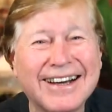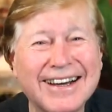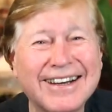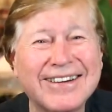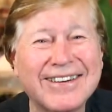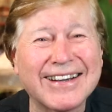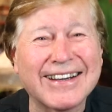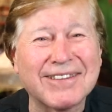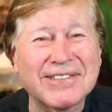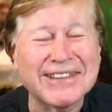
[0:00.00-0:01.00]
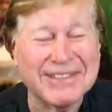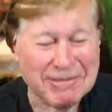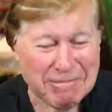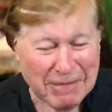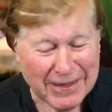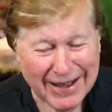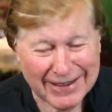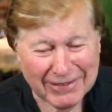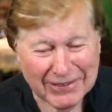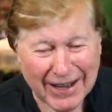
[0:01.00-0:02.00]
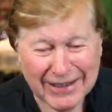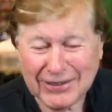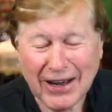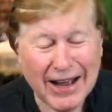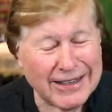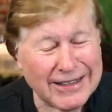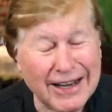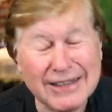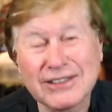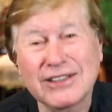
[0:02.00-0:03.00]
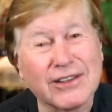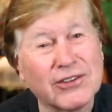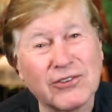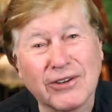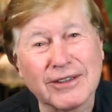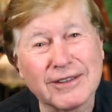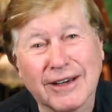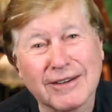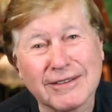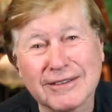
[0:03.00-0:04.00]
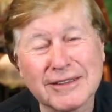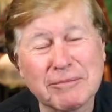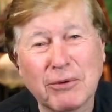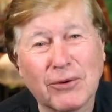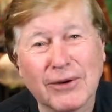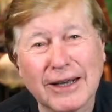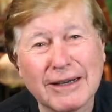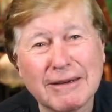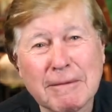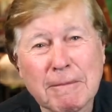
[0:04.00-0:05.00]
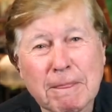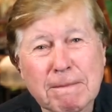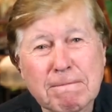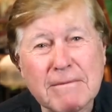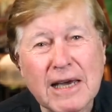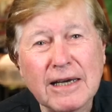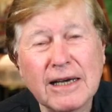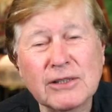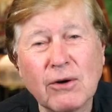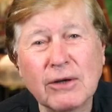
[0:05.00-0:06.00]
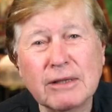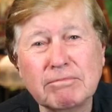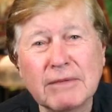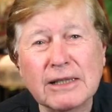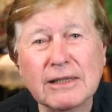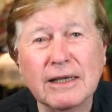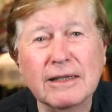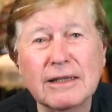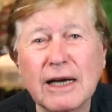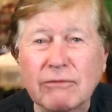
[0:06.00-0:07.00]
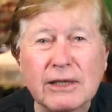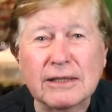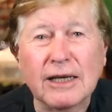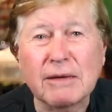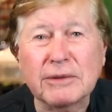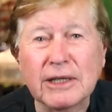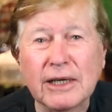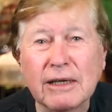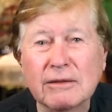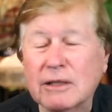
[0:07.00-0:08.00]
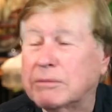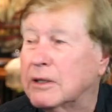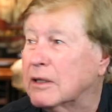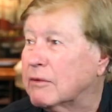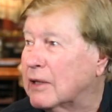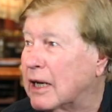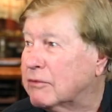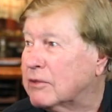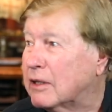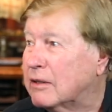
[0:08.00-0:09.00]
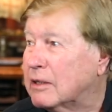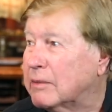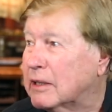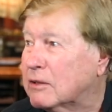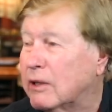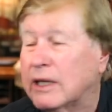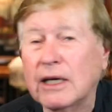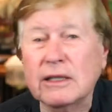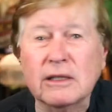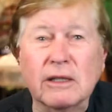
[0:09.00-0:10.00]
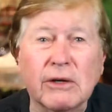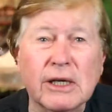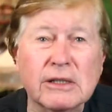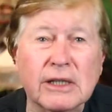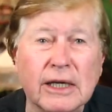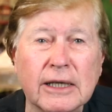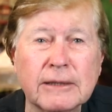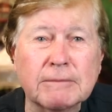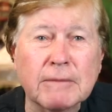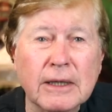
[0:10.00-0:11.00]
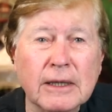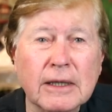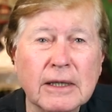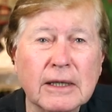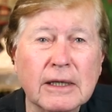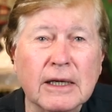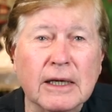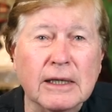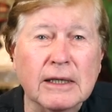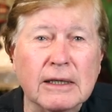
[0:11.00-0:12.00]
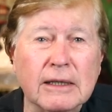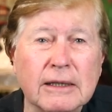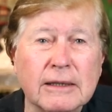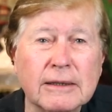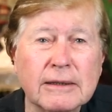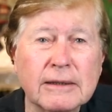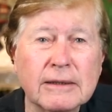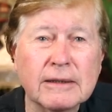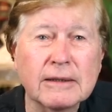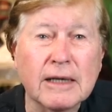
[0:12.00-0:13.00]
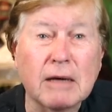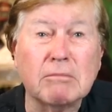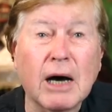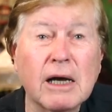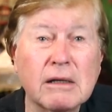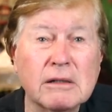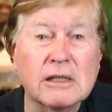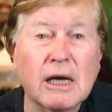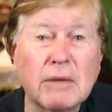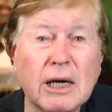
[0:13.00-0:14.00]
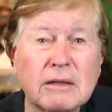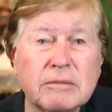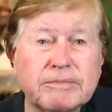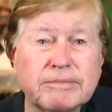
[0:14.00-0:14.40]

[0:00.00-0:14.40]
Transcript: Oh, I love it. I love it. I can't sit through it, though. It's appalling. It's autumn. It's a lovely time of the year. It's a beautiful afternoon, about 28 degrees here. A mild summer.